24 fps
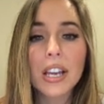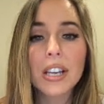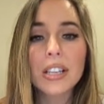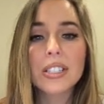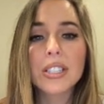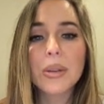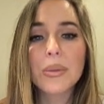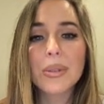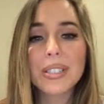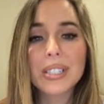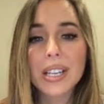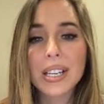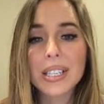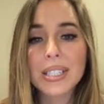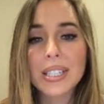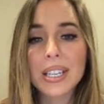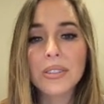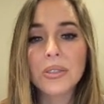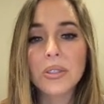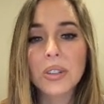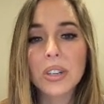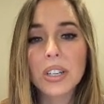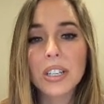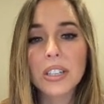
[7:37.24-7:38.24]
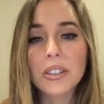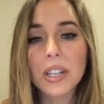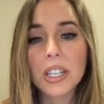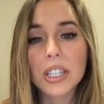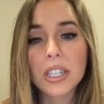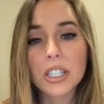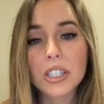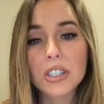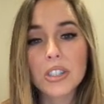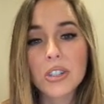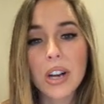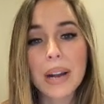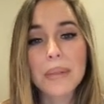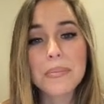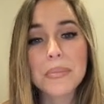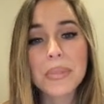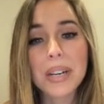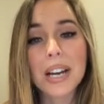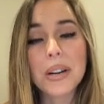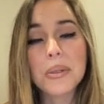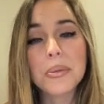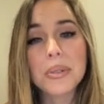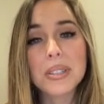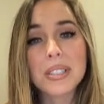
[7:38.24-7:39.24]
so it doesn't look like the drop
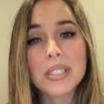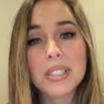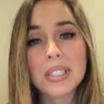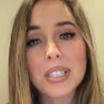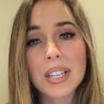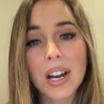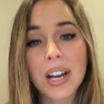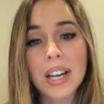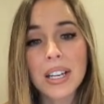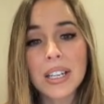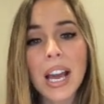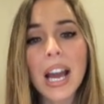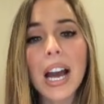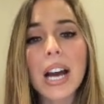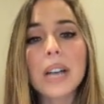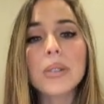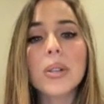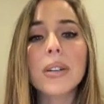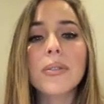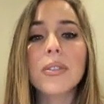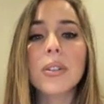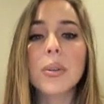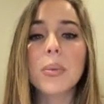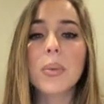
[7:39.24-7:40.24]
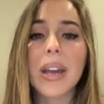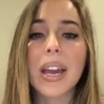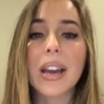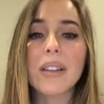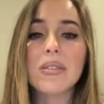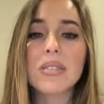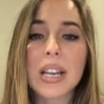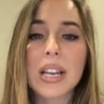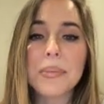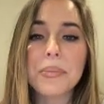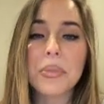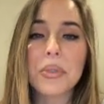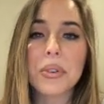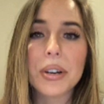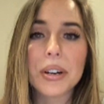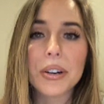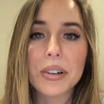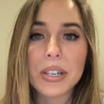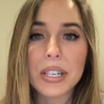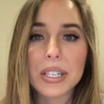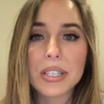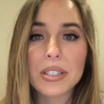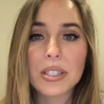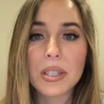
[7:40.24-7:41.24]
now is done. However, we have
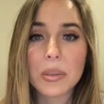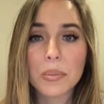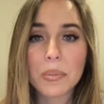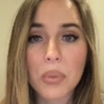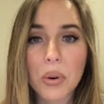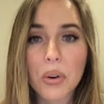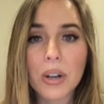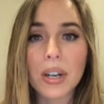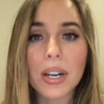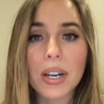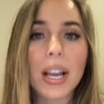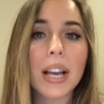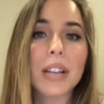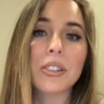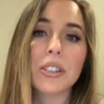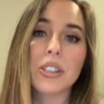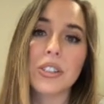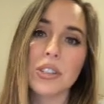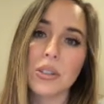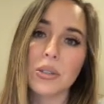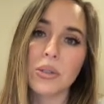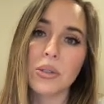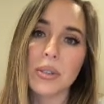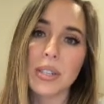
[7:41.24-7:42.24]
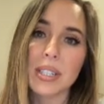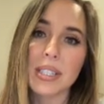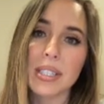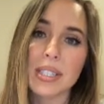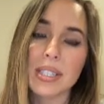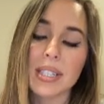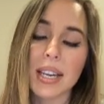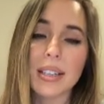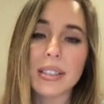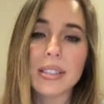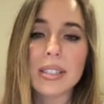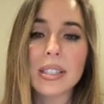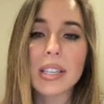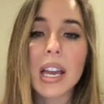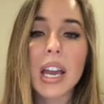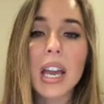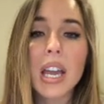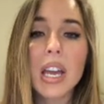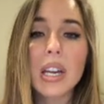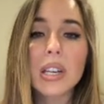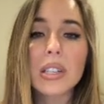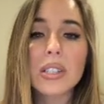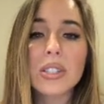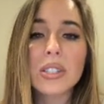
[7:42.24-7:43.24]
temporary support on our 236.
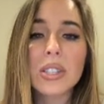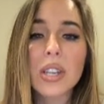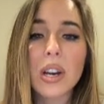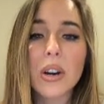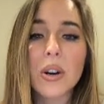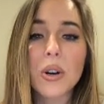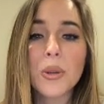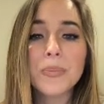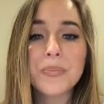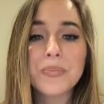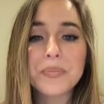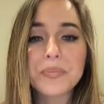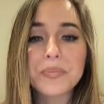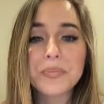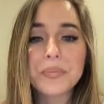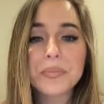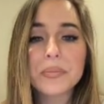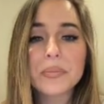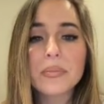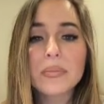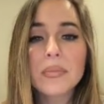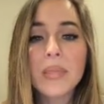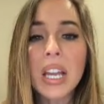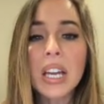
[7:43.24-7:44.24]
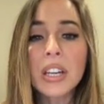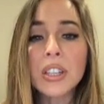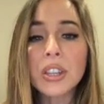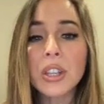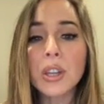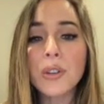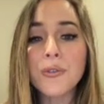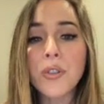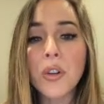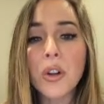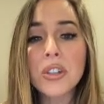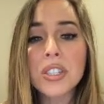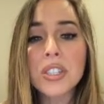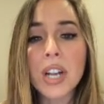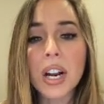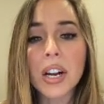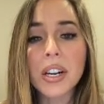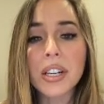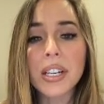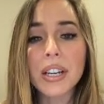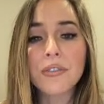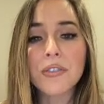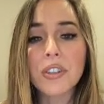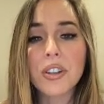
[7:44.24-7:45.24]
So the full
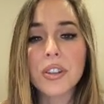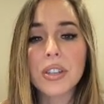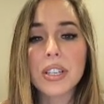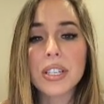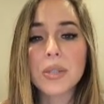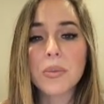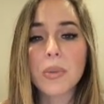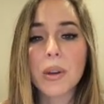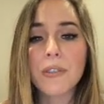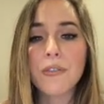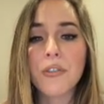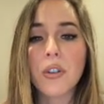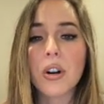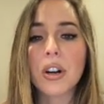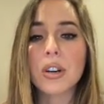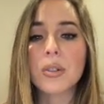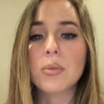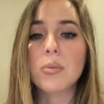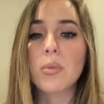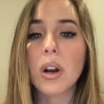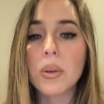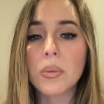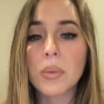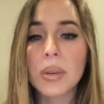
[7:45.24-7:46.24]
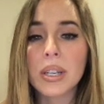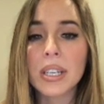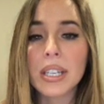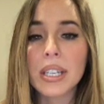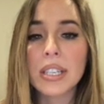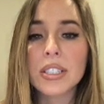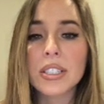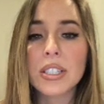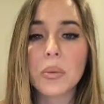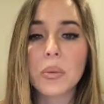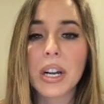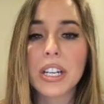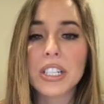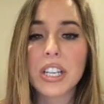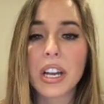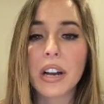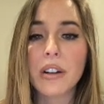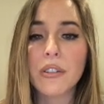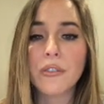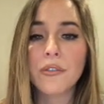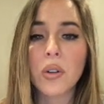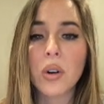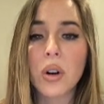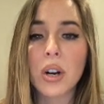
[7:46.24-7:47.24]
target for this wave 4 and what we need to watch
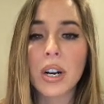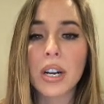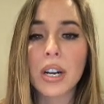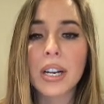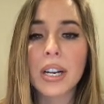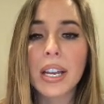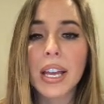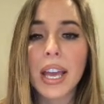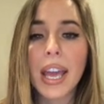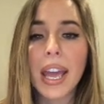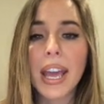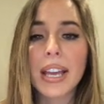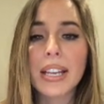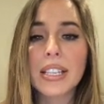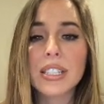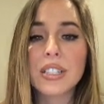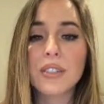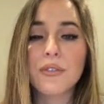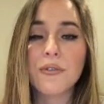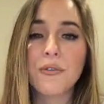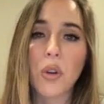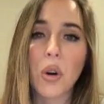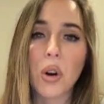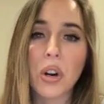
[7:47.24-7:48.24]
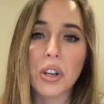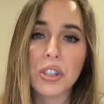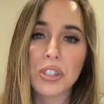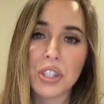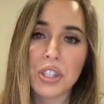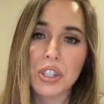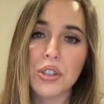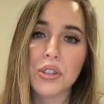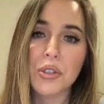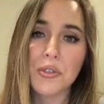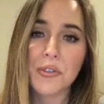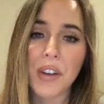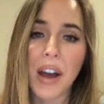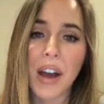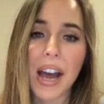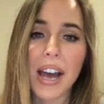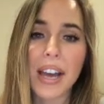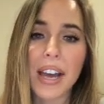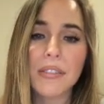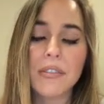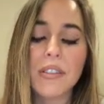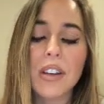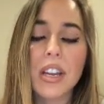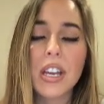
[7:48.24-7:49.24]
out for is
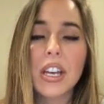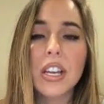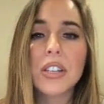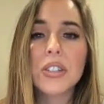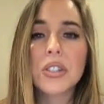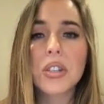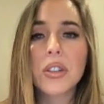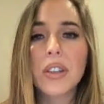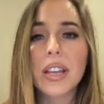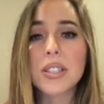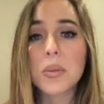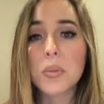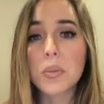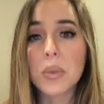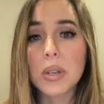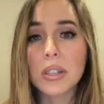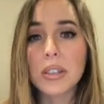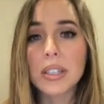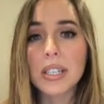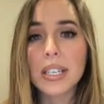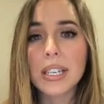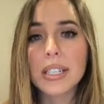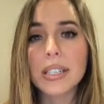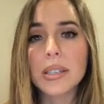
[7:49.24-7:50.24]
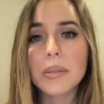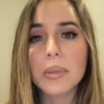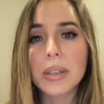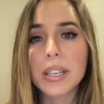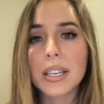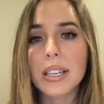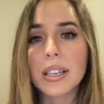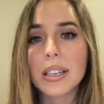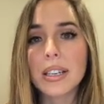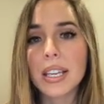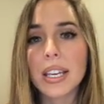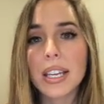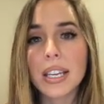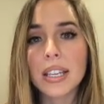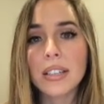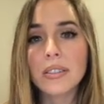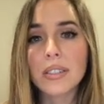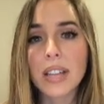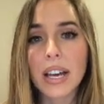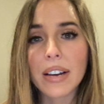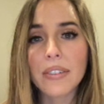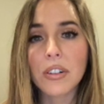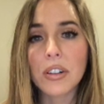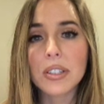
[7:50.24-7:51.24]
425. So that's really going to be a key
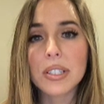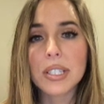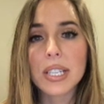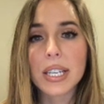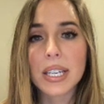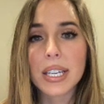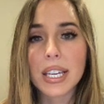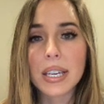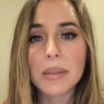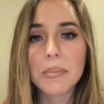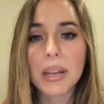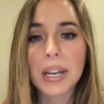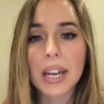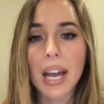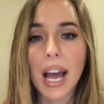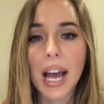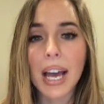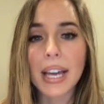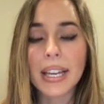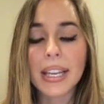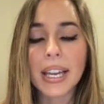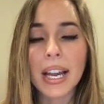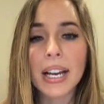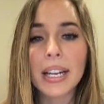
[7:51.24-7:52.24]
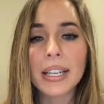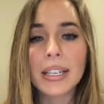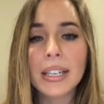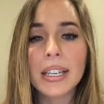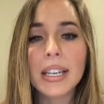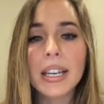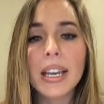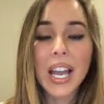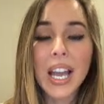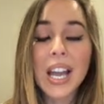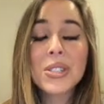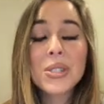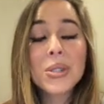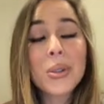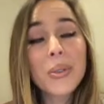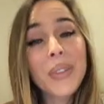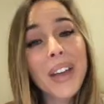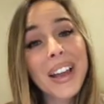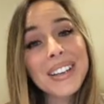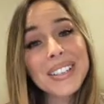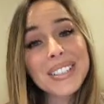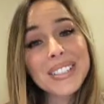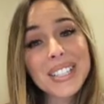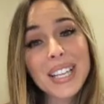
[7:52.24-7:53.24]
level to keep an eye on. So
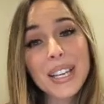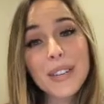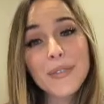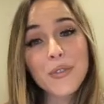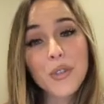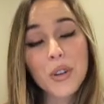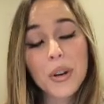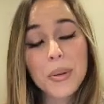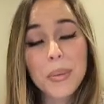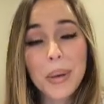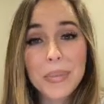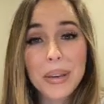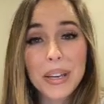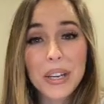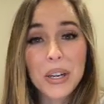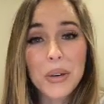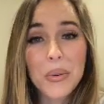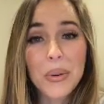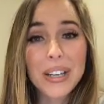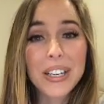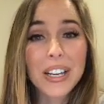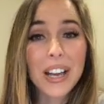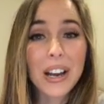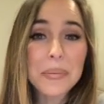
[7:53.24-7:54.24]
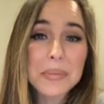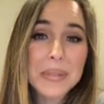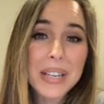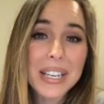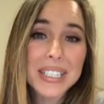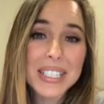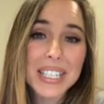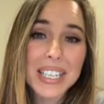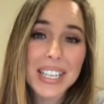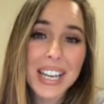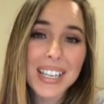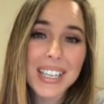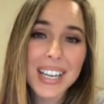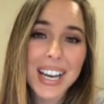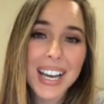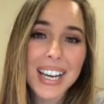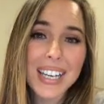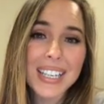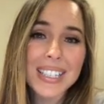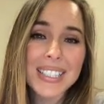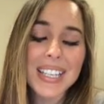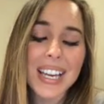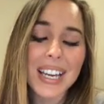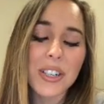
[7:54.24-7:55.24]
that is it for my Bitcoin update today,
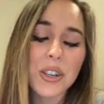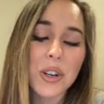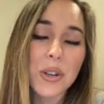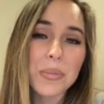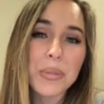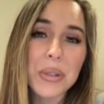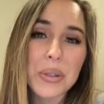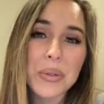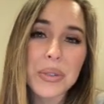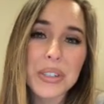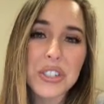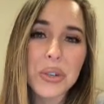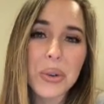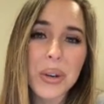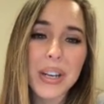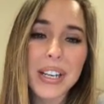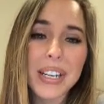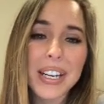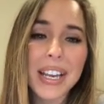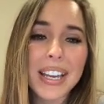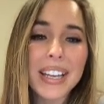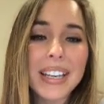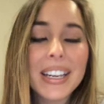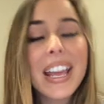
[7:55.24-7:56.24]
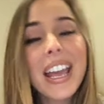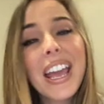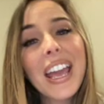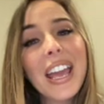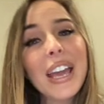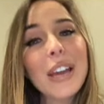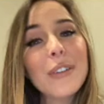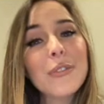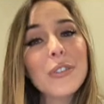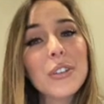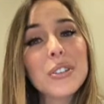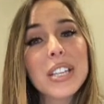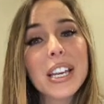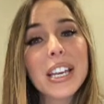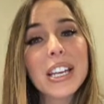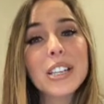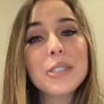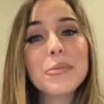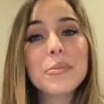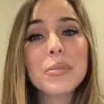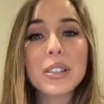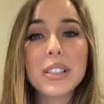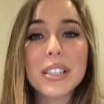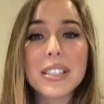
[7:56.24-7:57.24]
guys. I hope you enjoyed it. If you
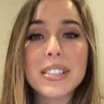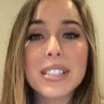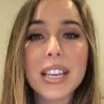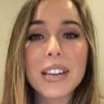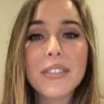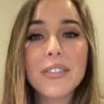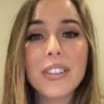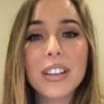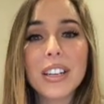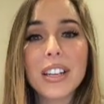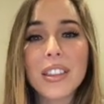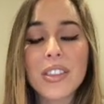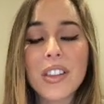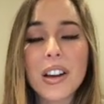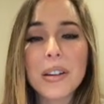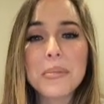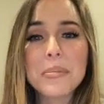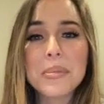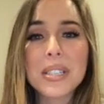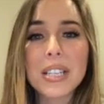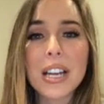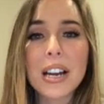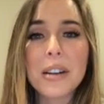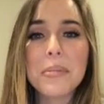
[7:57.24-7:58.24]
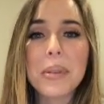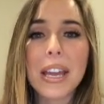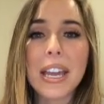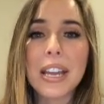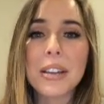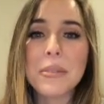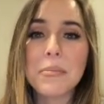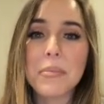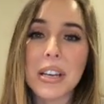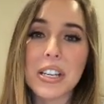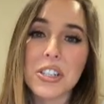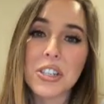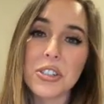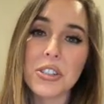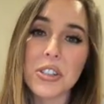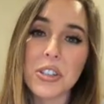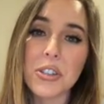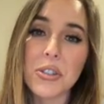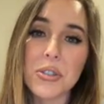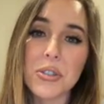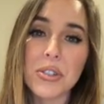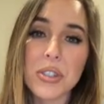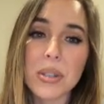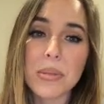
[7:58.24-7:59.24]
did, please give it a thumbs up and make sure
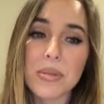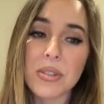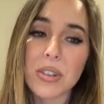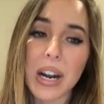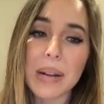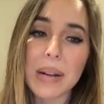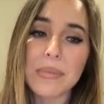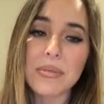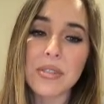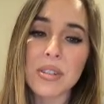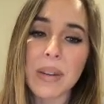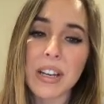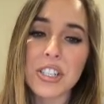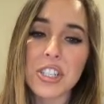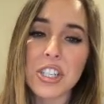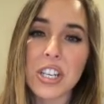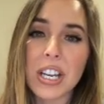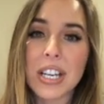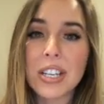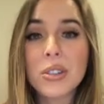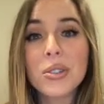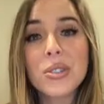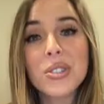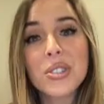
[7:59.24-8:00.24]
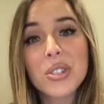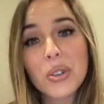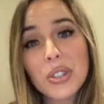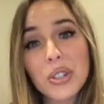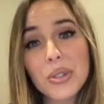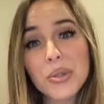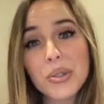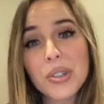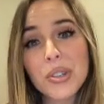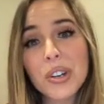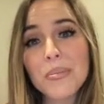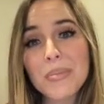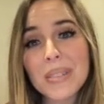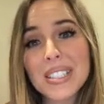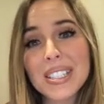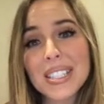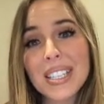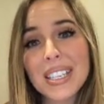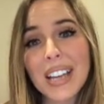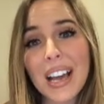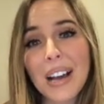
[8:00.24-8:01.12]
to subscribe to my channel so you don't miss an